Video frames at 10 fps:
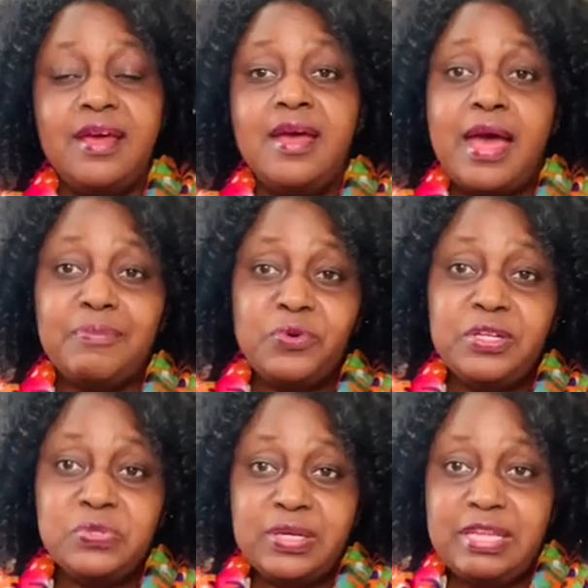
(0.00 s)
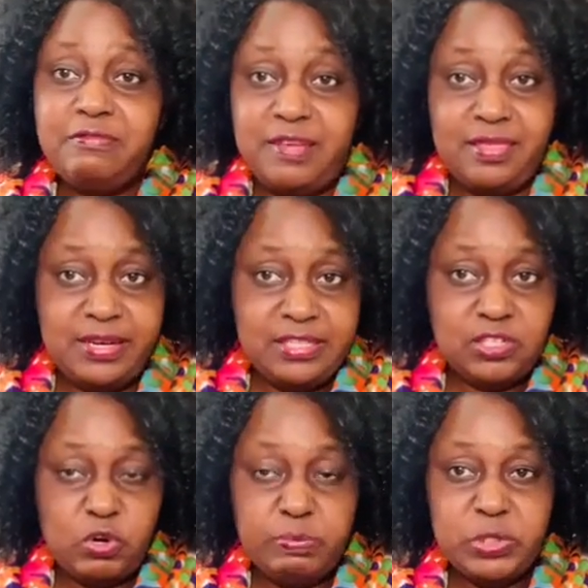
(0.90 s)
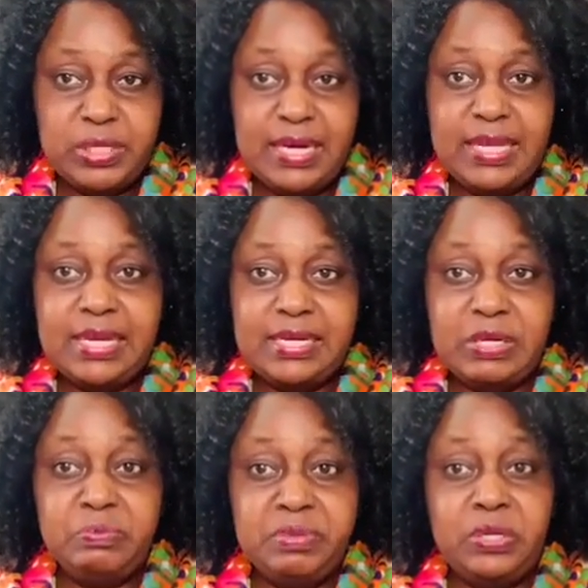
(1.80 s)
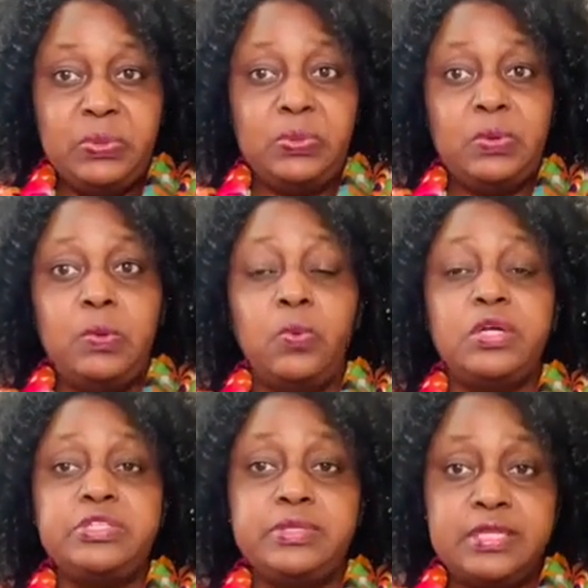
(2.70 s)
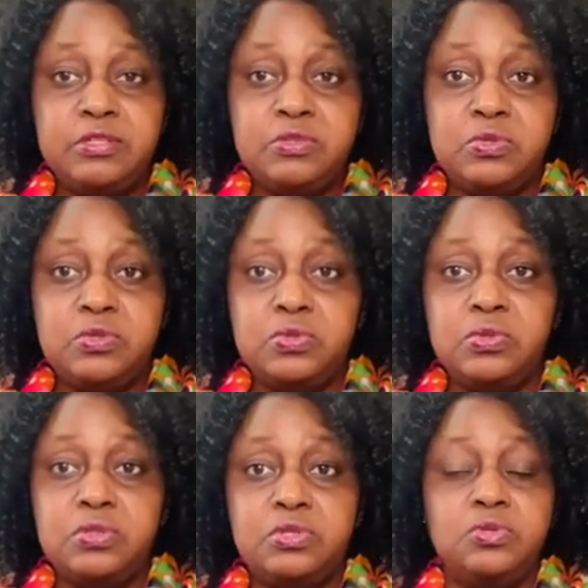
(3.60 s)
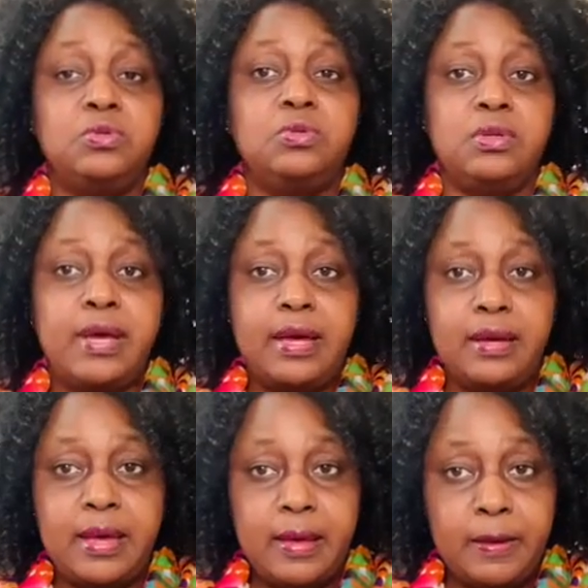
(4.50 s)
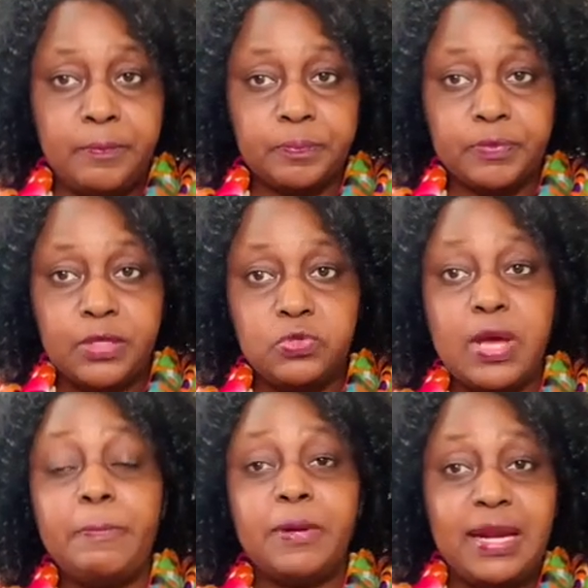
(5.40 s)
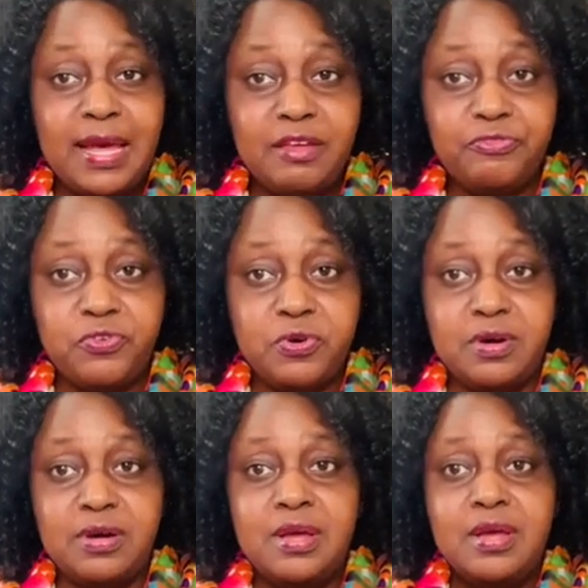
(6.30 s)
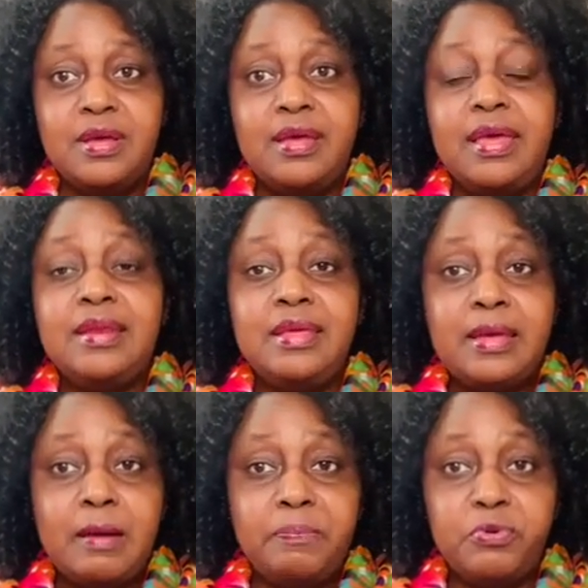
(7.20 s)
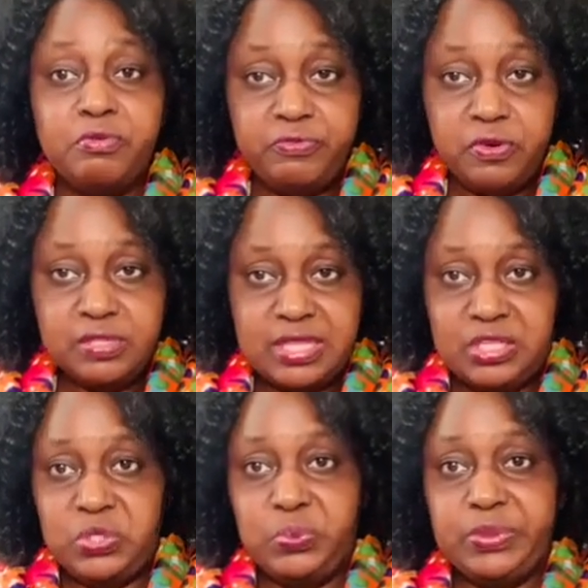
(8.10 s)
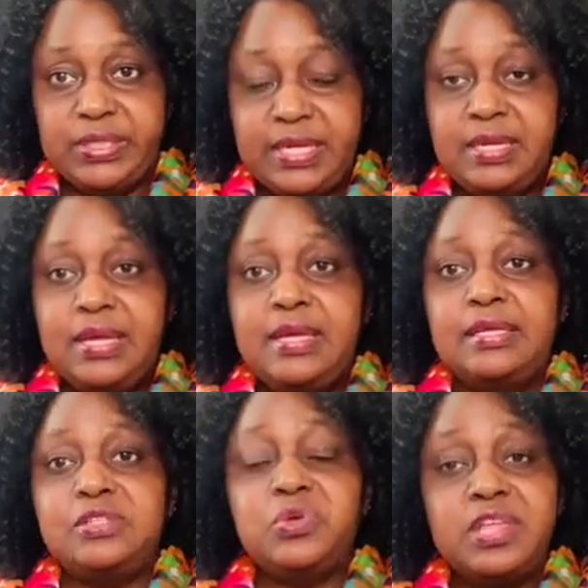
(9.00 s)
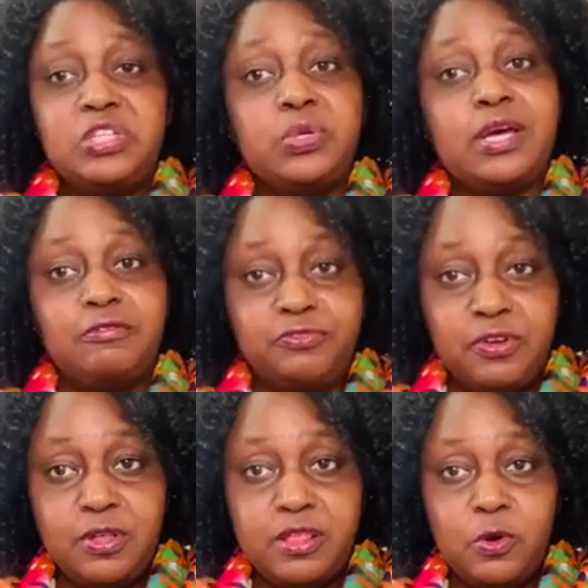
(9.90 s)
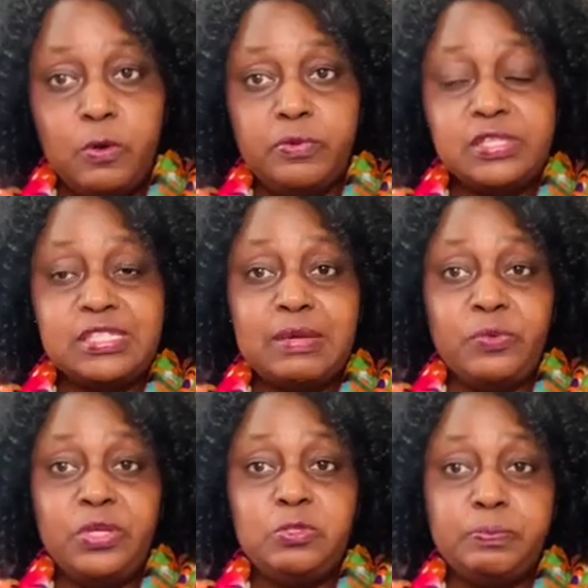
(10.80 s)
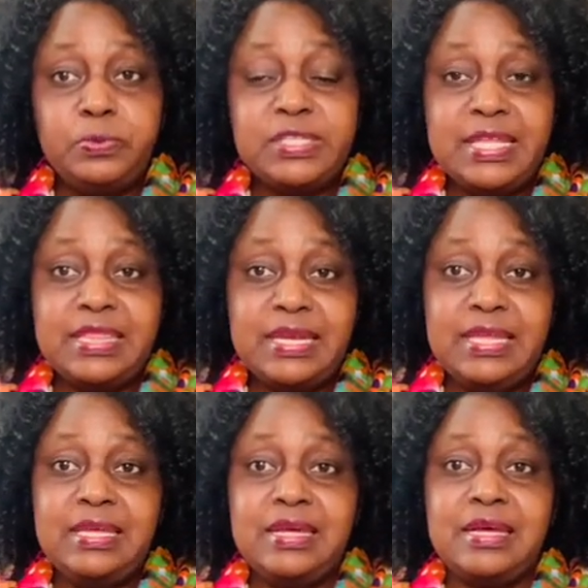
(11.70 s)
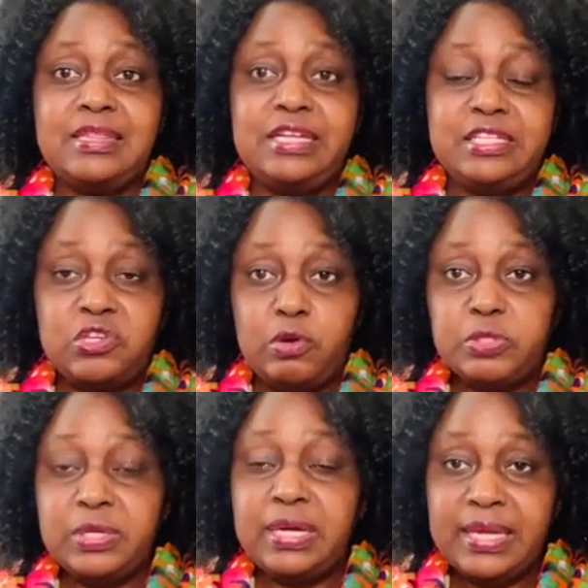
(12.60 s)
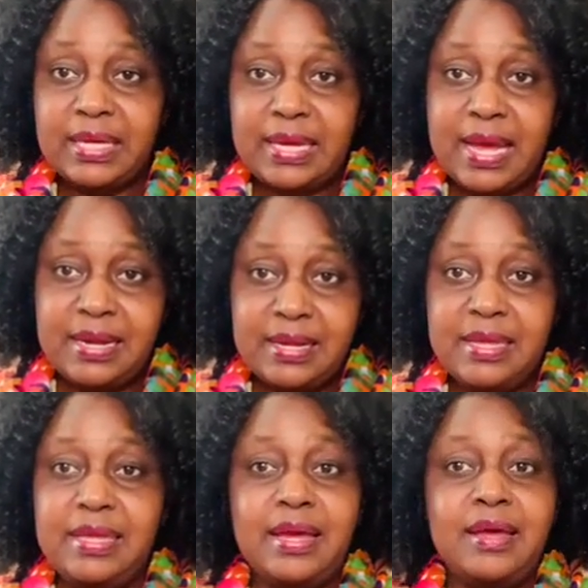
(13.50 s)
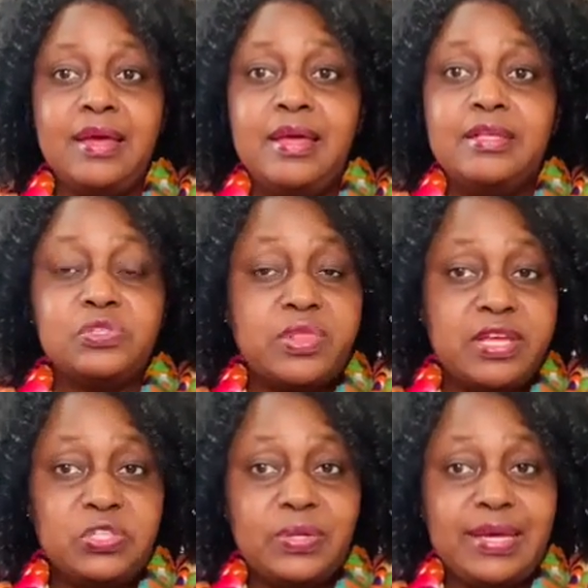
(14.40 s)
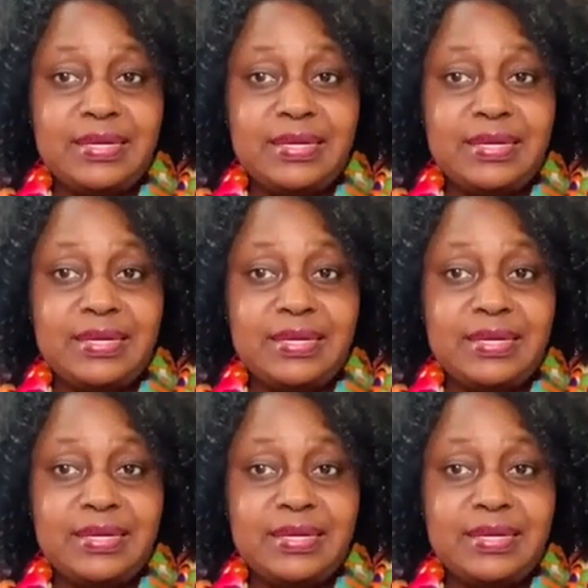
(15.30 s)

I'm going to leave in the description link down below what you need to do to apply for any approvals that you will need, so that you can follow the whole process. I'm going to put in the link, the description link under here, so that you can